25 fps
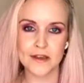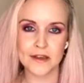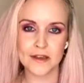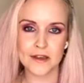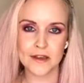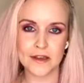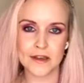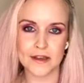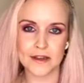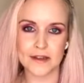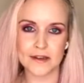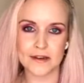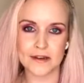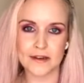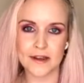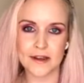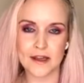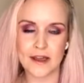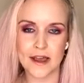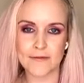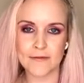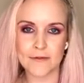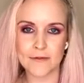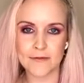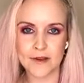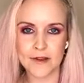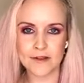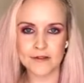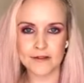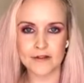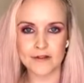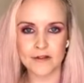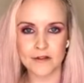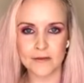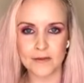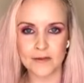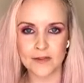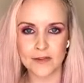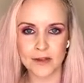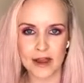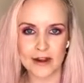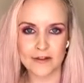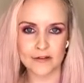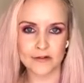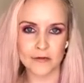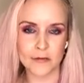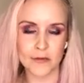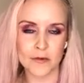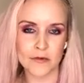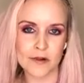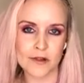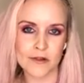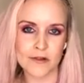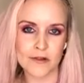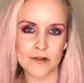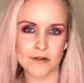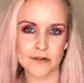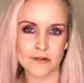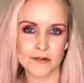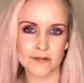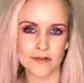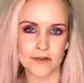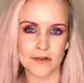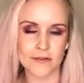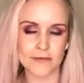in everything to do with the actual point shoes.